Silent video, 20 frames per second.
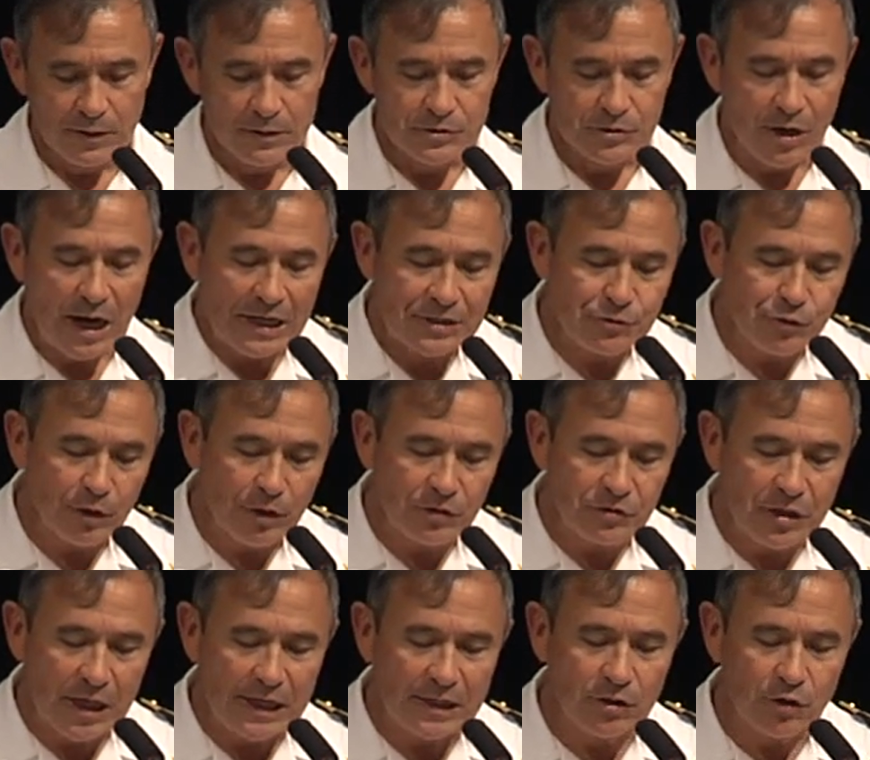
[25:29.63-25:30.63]
So I truly
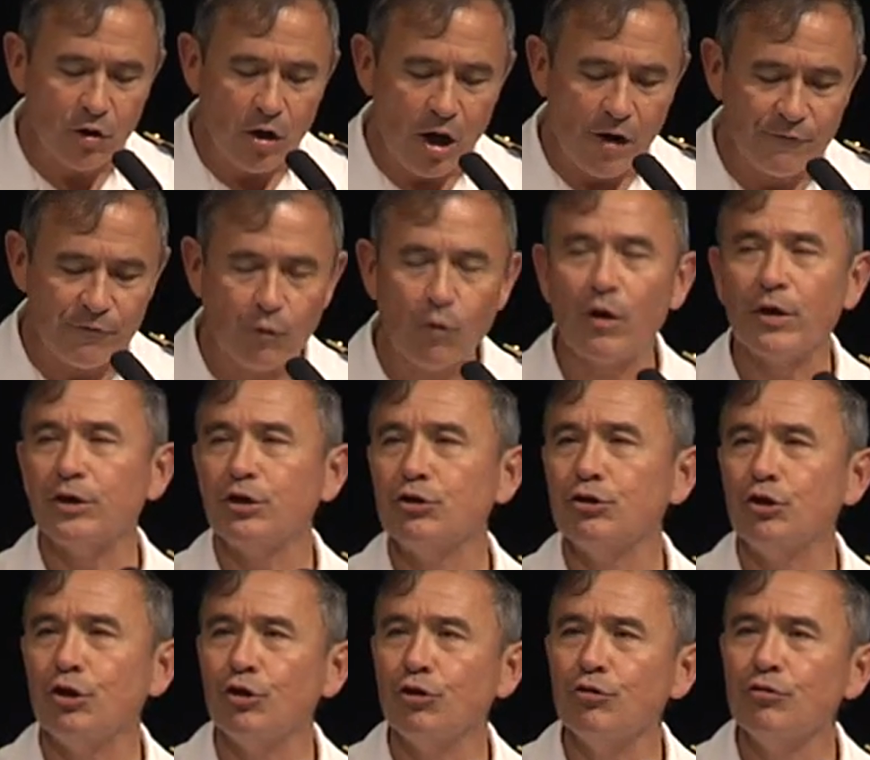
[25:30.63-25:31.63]
thank you all for what you
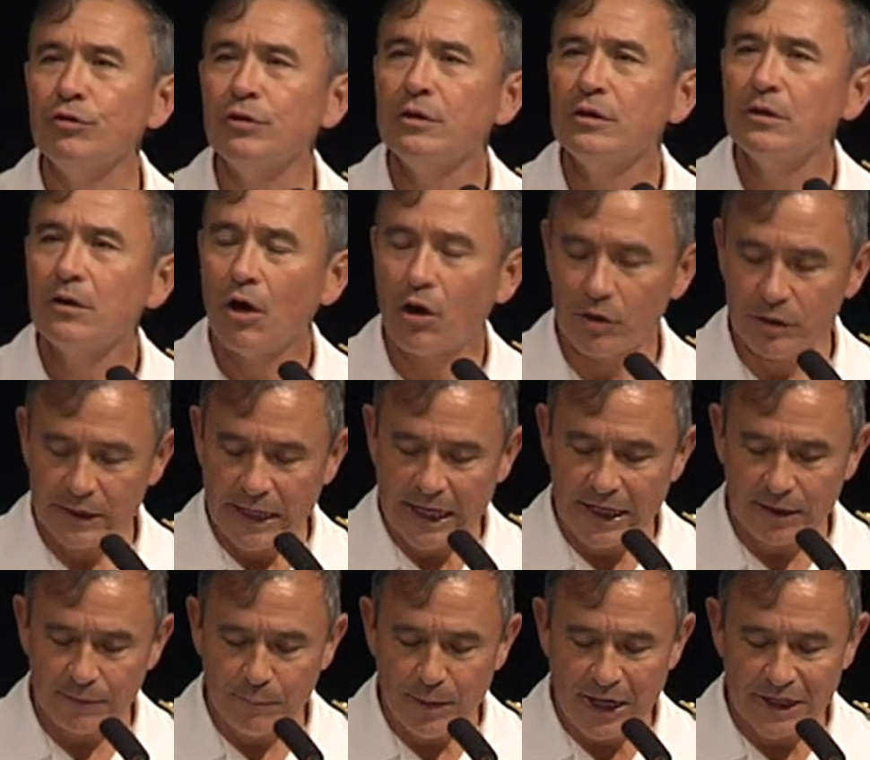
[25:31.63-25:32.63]
do on a
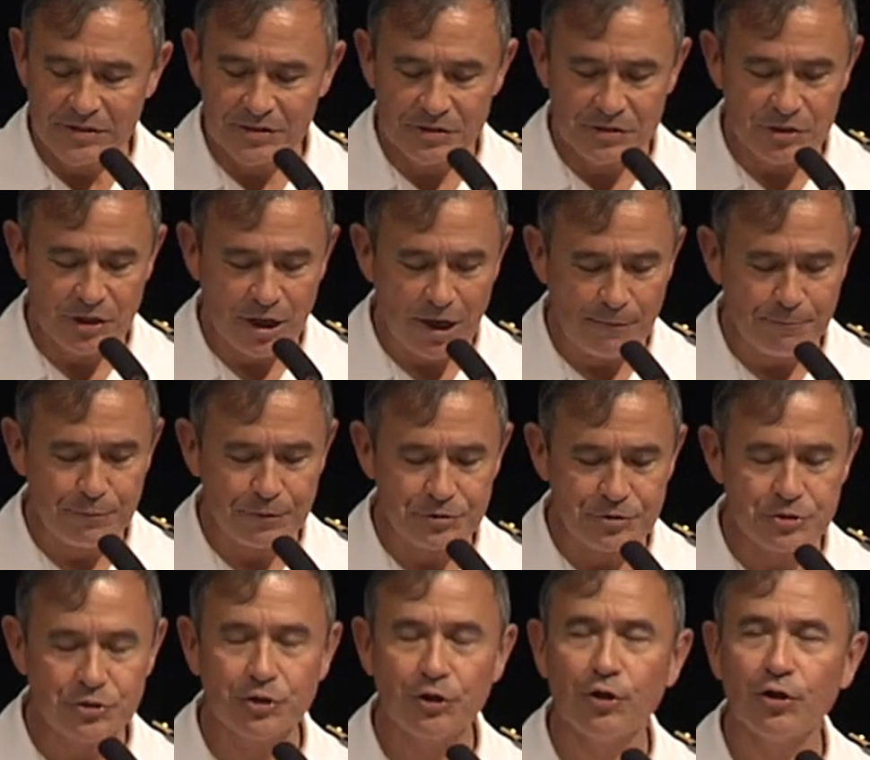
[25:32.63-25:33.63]
daily basis to help
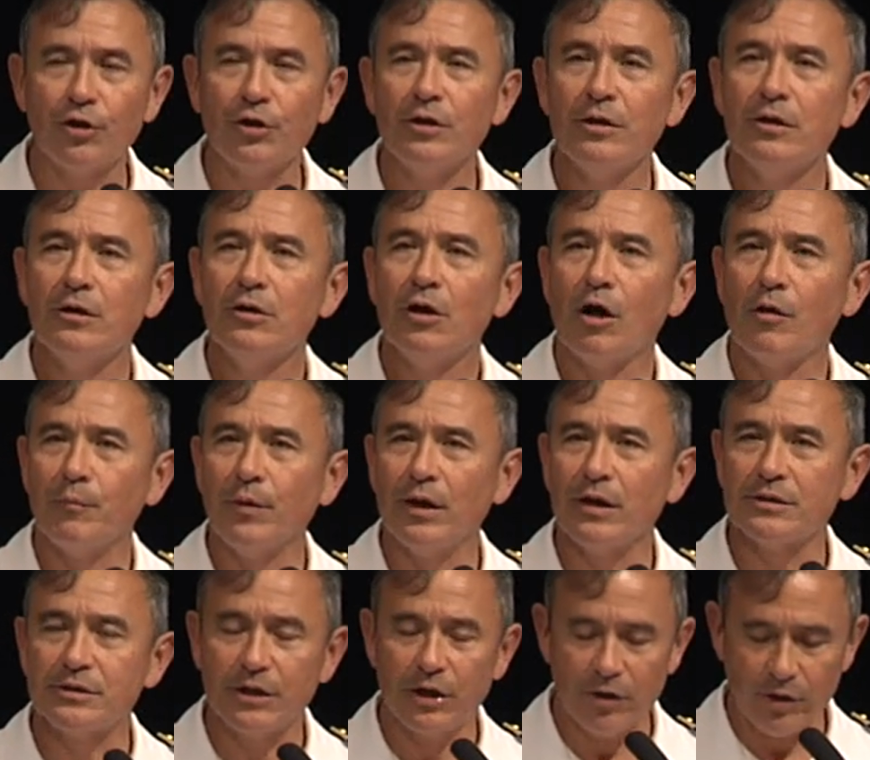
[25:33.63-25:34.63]
ensure our
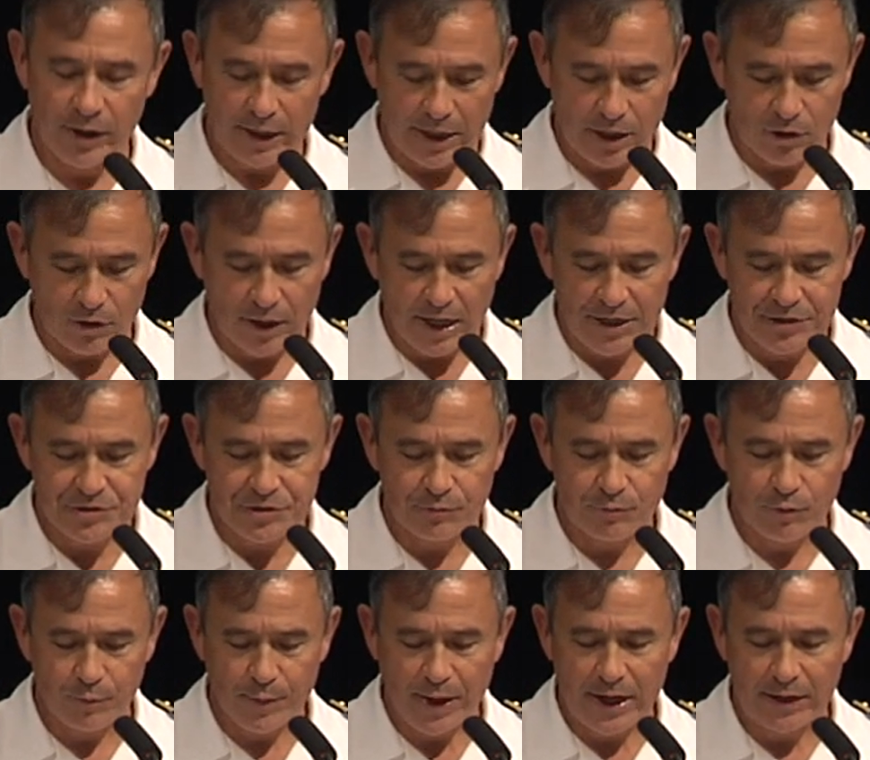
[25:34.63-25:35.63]
military and our nation
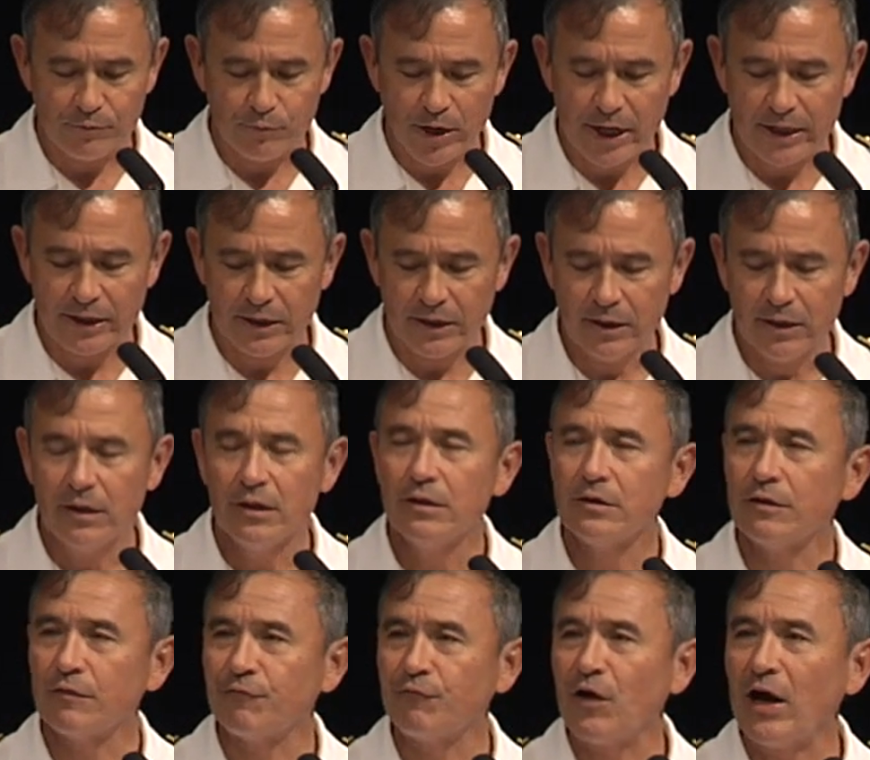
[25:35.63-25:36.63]
remain ready
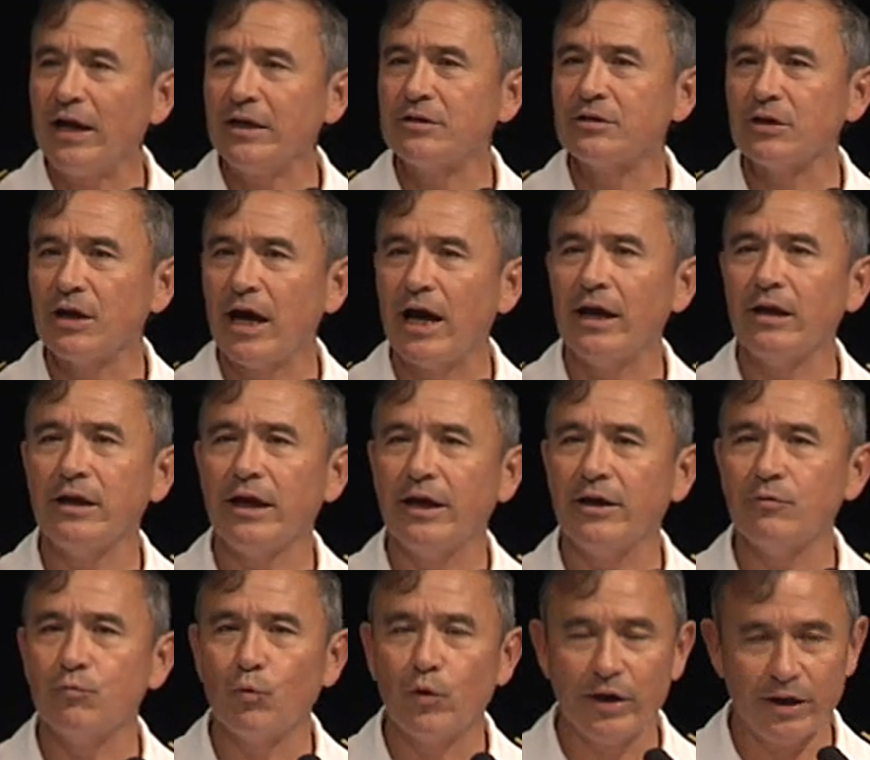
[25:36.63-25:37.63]
to fight tonight
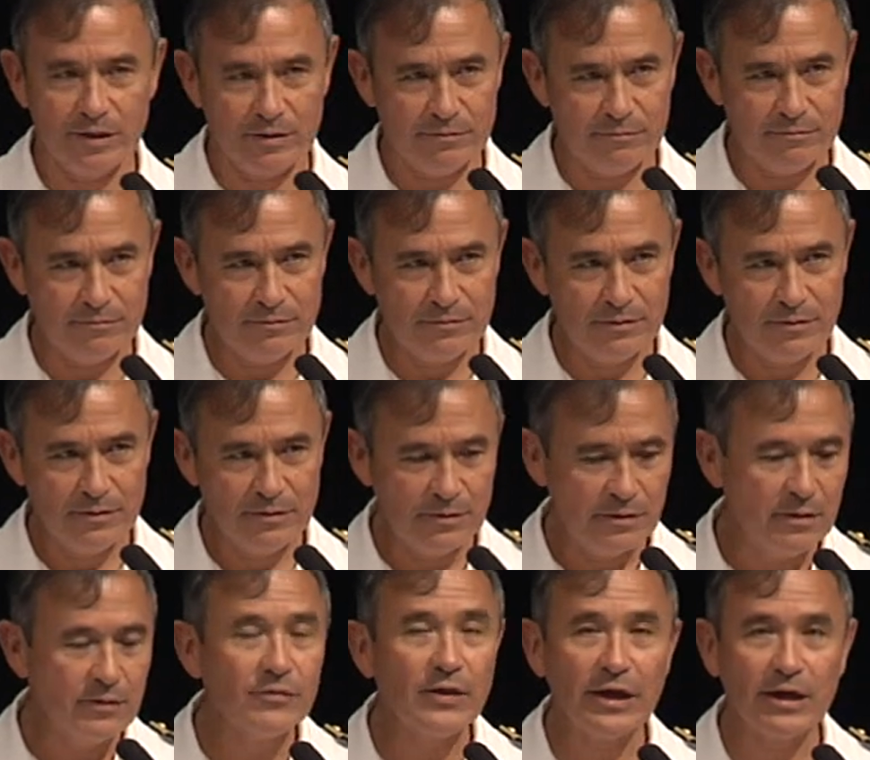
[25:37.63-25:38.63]
and win.
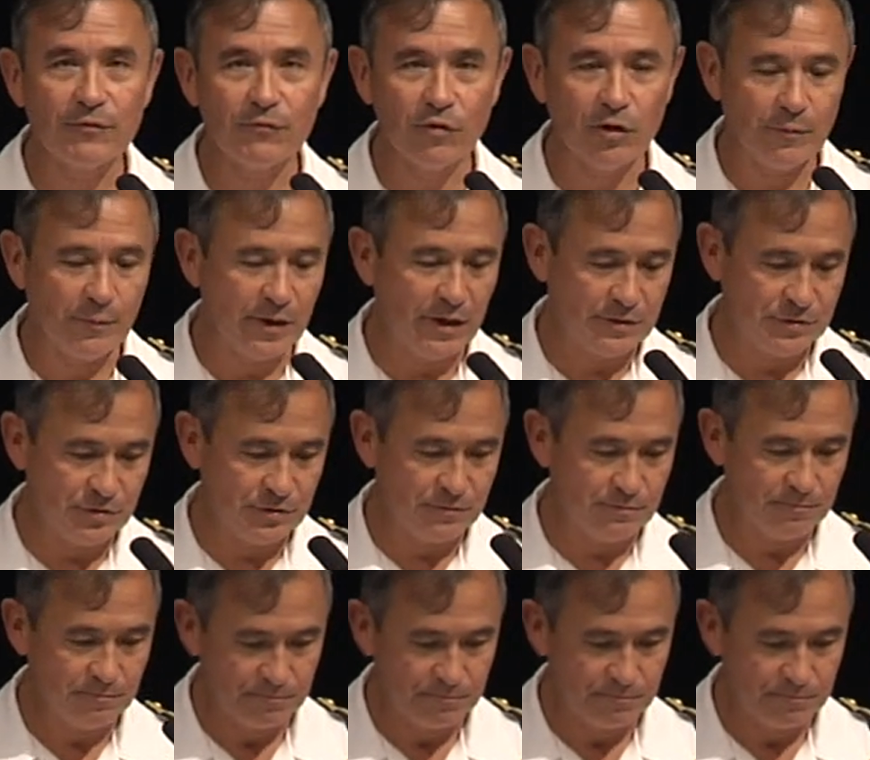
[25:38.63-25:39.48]
Thank you very much.